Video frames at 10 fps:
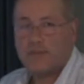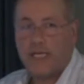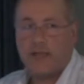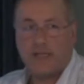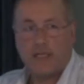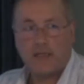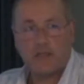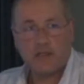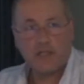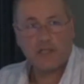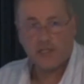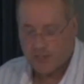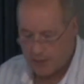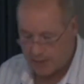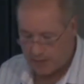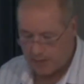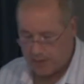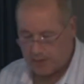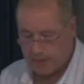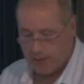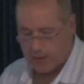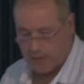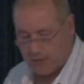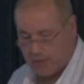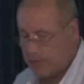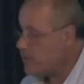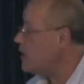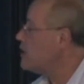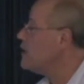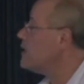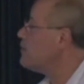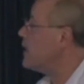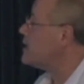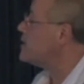anything, it just needed to be replaced.